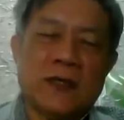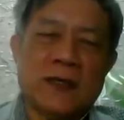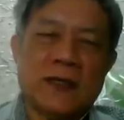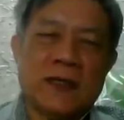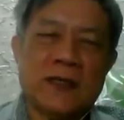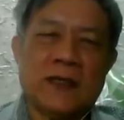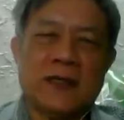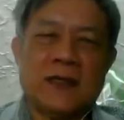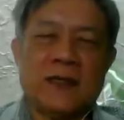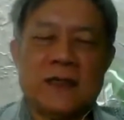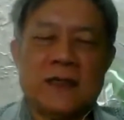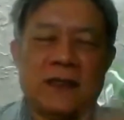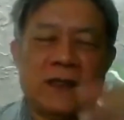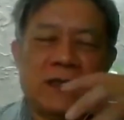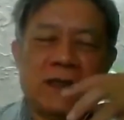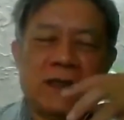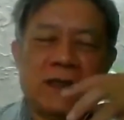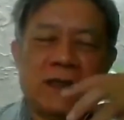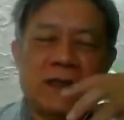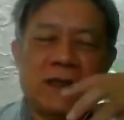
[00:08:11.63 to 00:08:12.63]

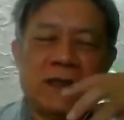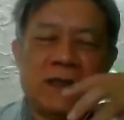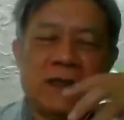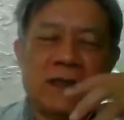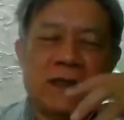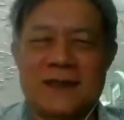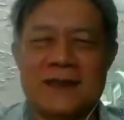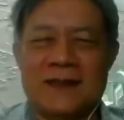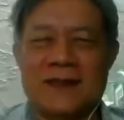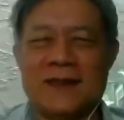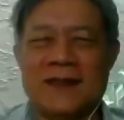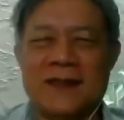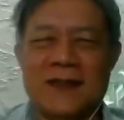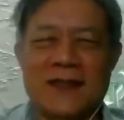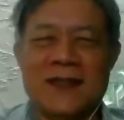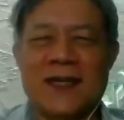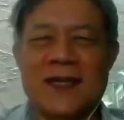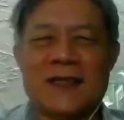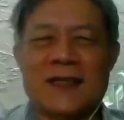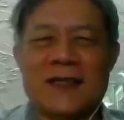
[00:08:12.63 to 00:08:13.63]

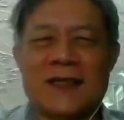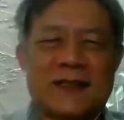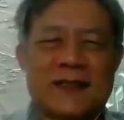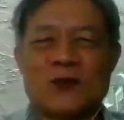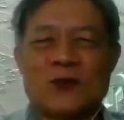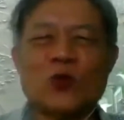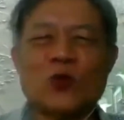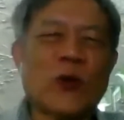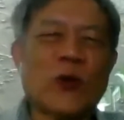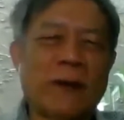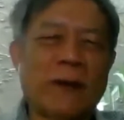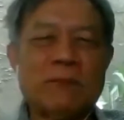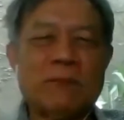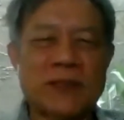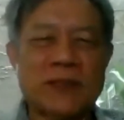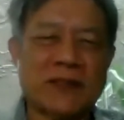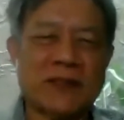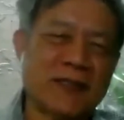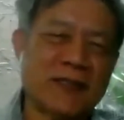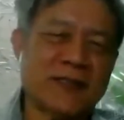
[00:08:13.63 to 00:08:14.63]
It has 2
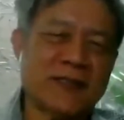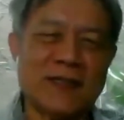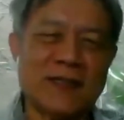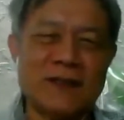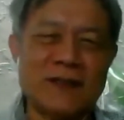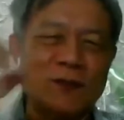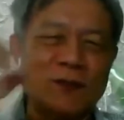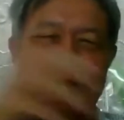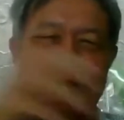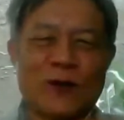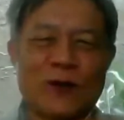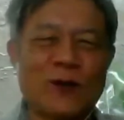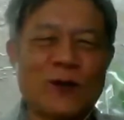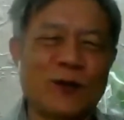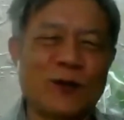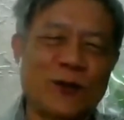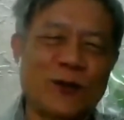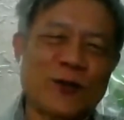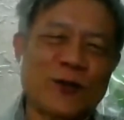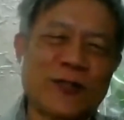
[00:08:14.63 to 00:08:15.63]
campuses, and you've got
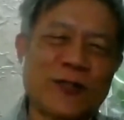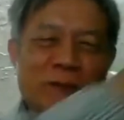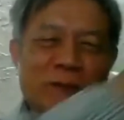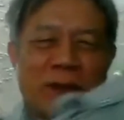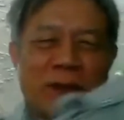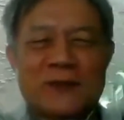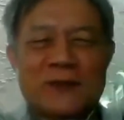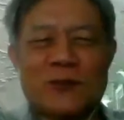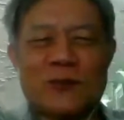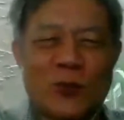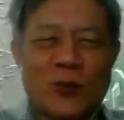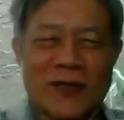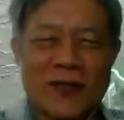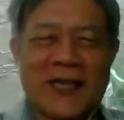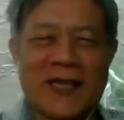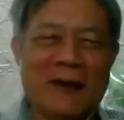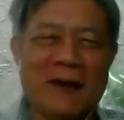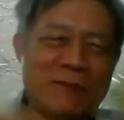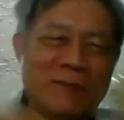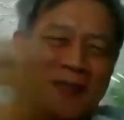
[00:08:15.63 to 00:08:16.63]
to take bus to one
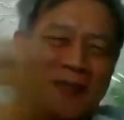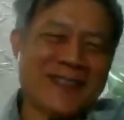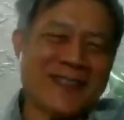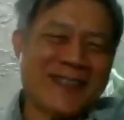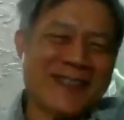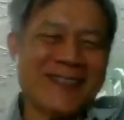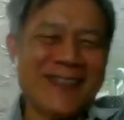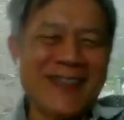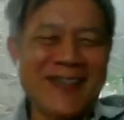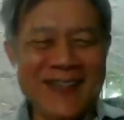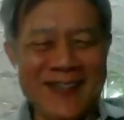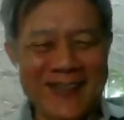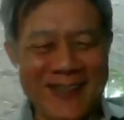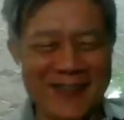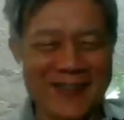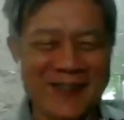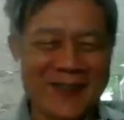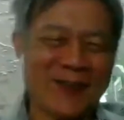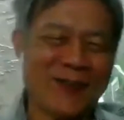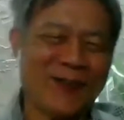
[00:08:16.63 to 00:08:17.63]
campus and
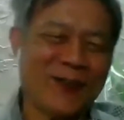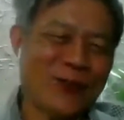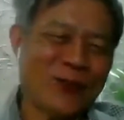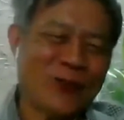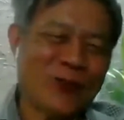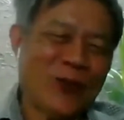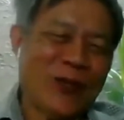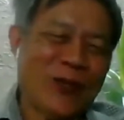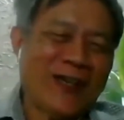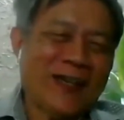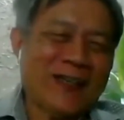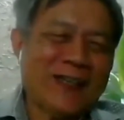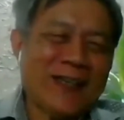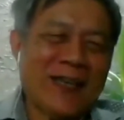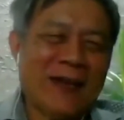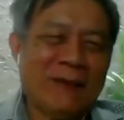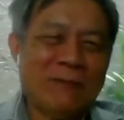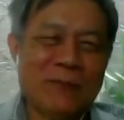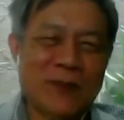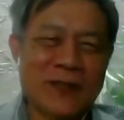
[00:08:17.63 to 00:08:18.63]
then go to another
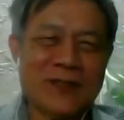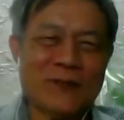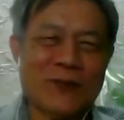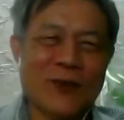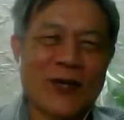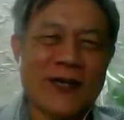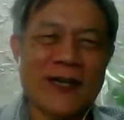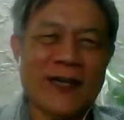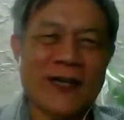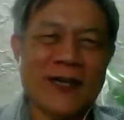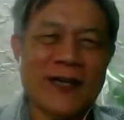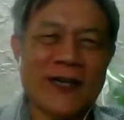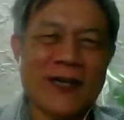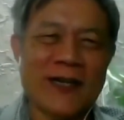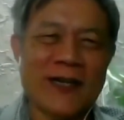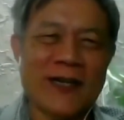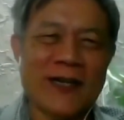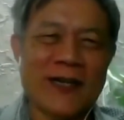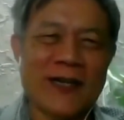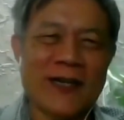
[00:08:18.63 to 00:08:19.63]
campus for another
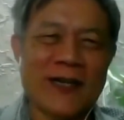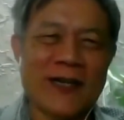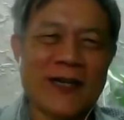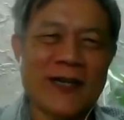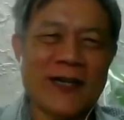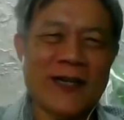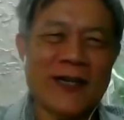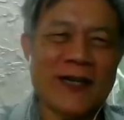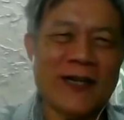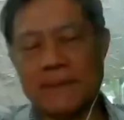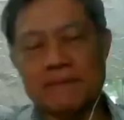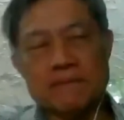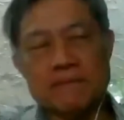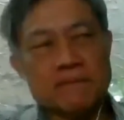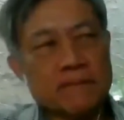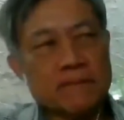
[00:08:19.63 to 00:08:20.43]
lesson and things like that.